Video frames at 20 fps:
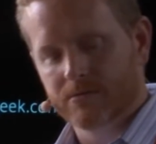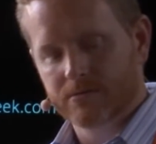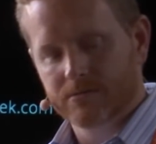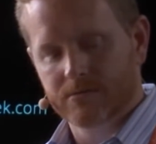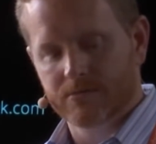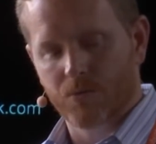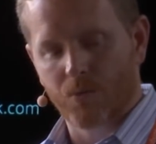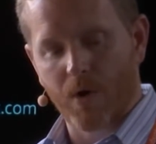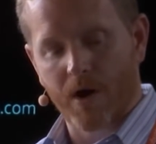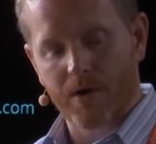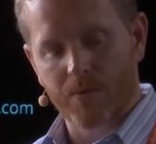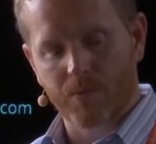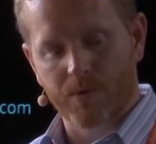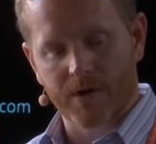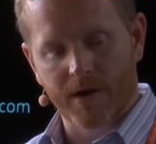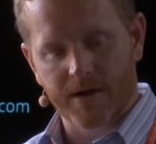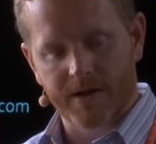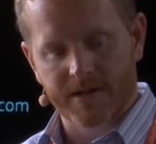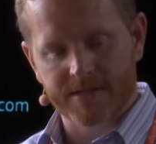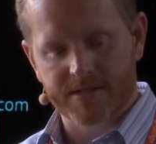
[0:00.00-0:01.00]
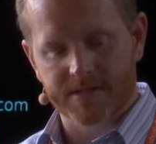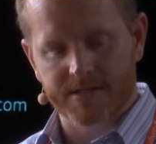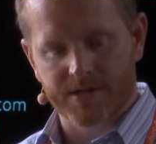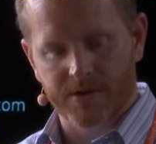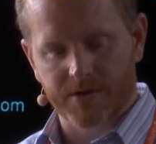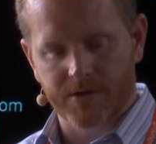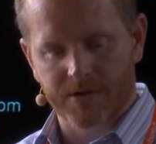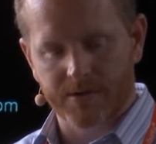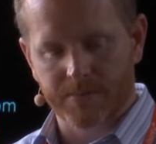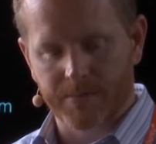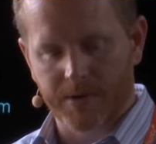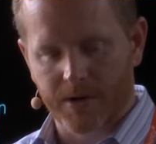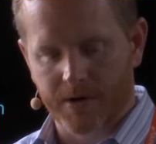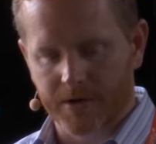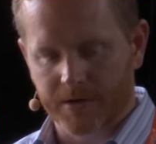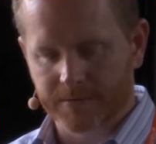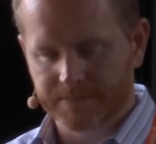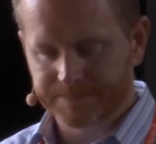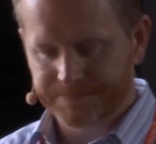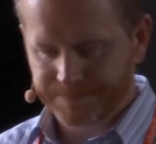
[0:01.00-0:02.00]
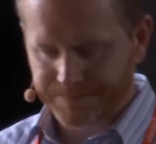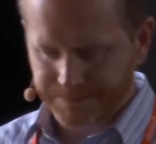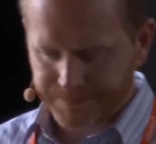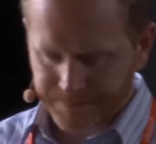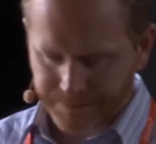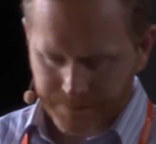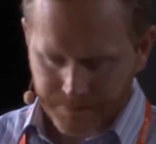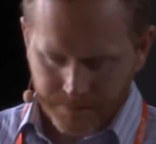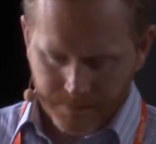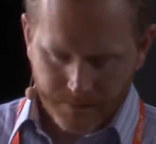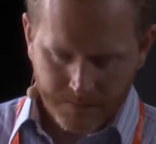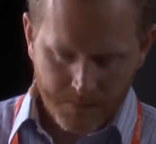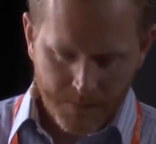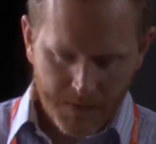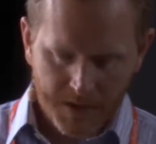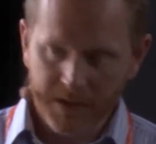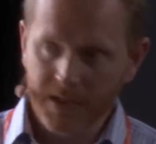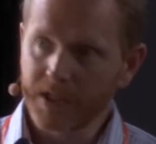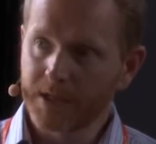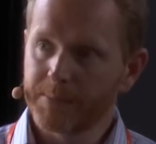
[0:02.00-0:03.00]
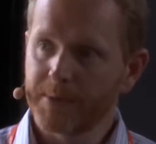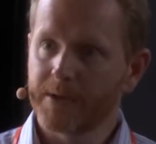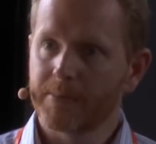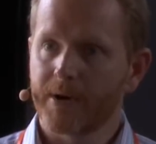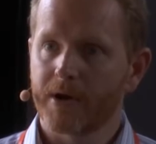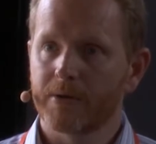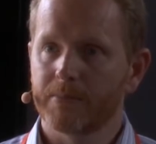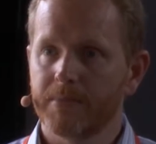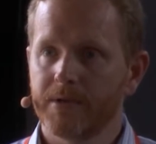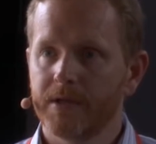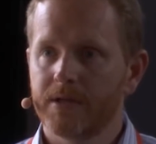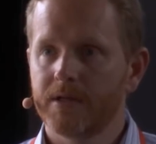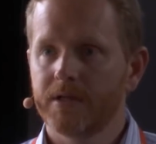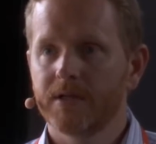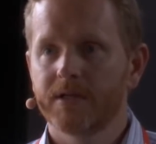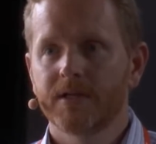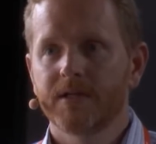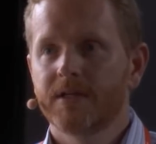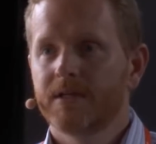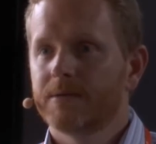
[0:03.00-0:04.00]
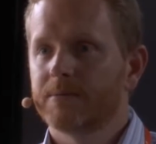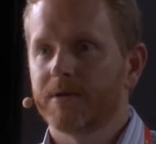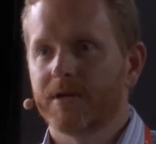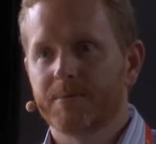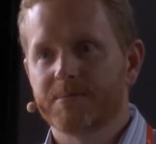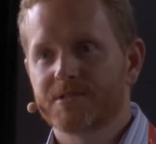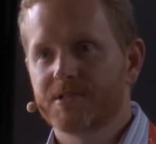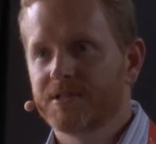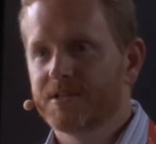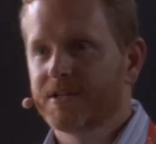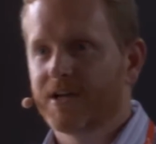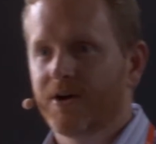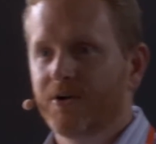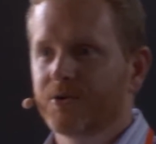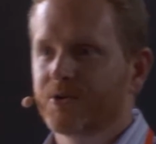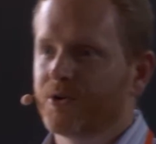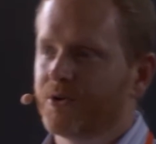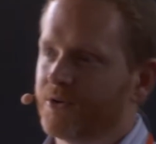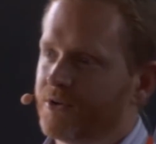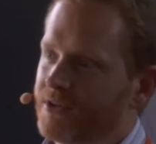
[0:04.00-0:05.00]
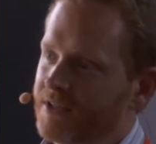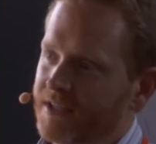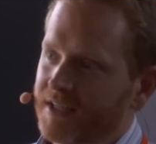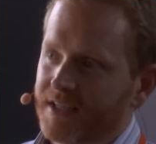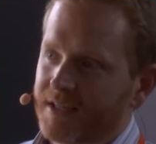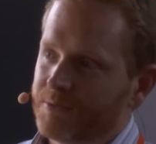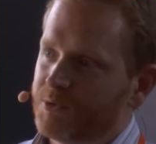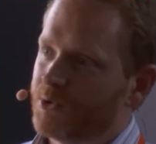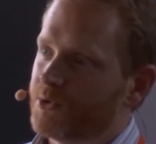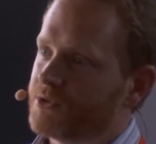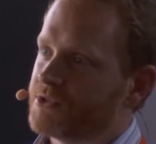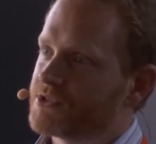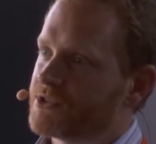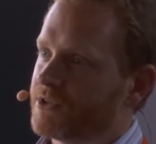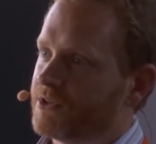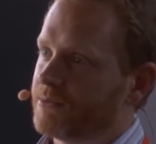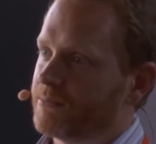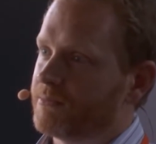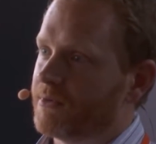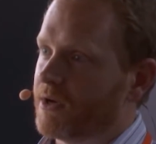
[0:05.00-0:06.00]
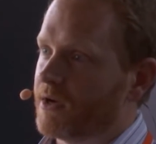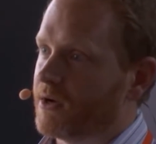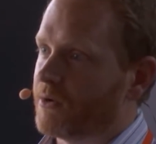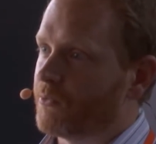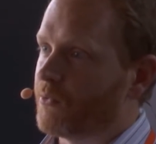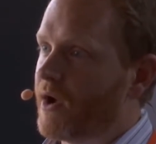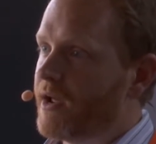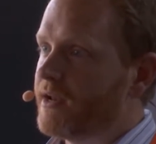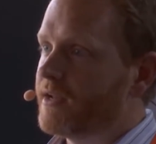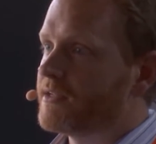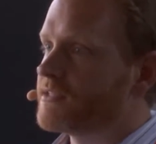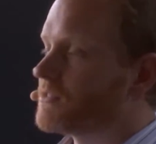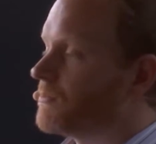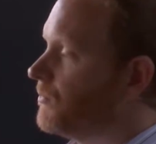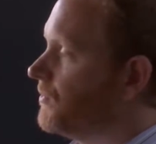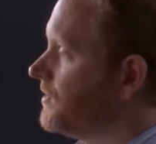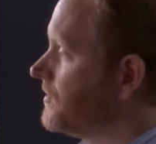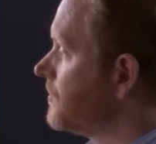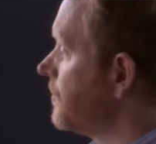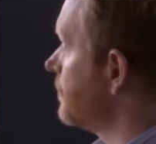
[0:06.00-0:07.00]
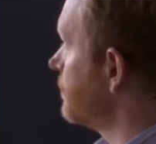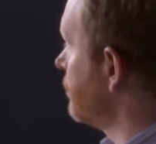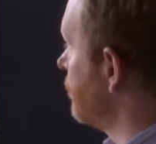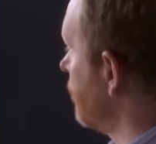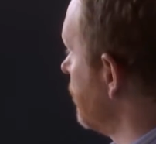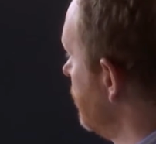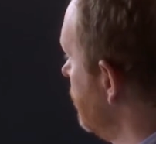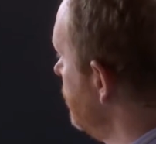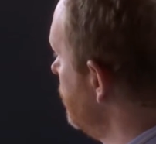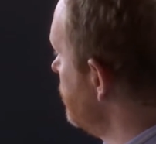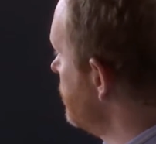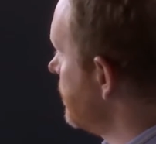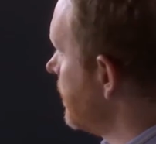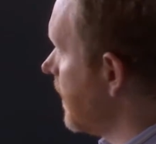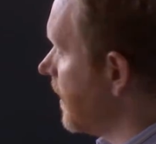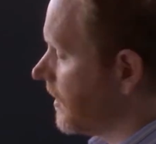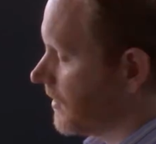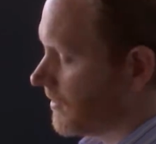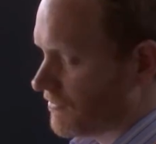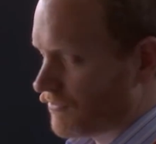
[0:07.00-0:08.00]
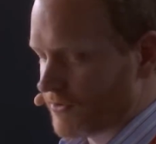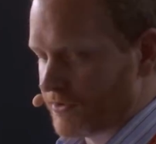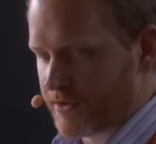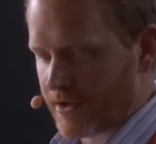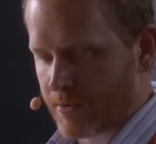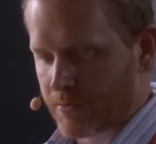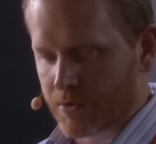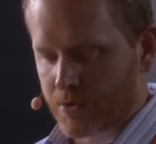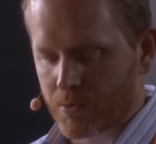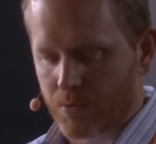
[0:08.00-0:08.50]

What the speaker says: why we're not necessarily comparing. A little bit about me. My name is Lee CALCOTE, doing some writing and some research for the new stack, for the Network